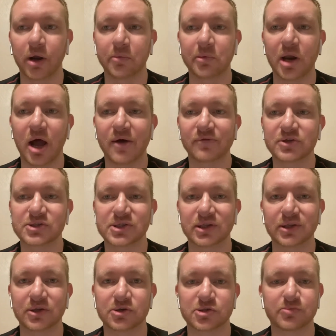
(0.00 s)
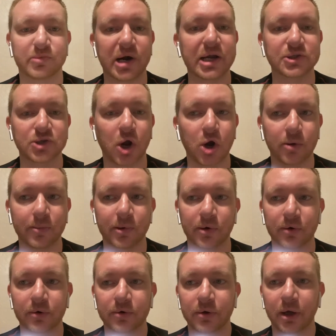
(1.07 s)
I mean, obviously, there's Bryce
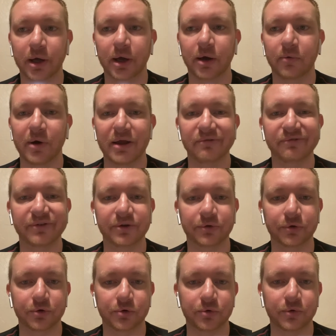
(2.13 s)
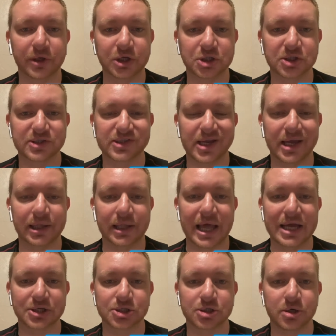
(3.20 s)
Harper, right fielder, who they just signed
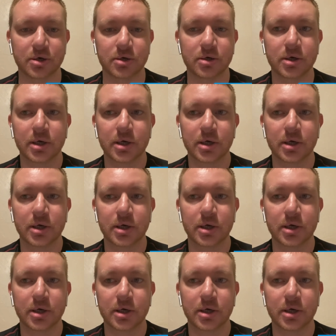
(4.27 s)
last year.